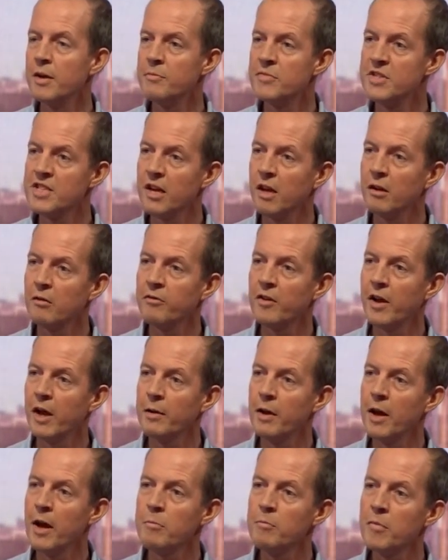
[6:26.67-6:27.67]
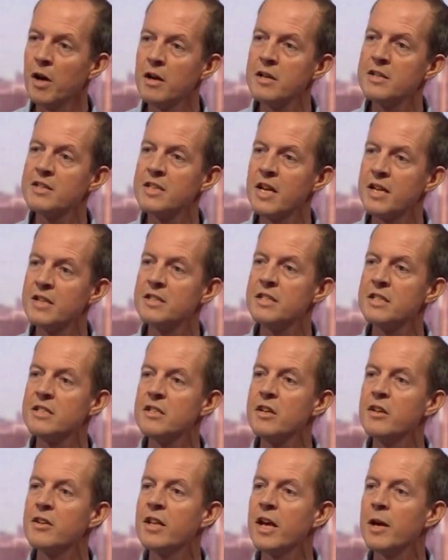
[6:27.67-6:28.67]
himself. And my sense
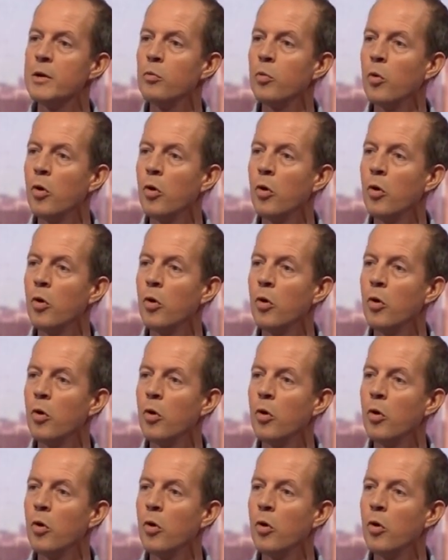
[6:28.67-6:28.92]
is that they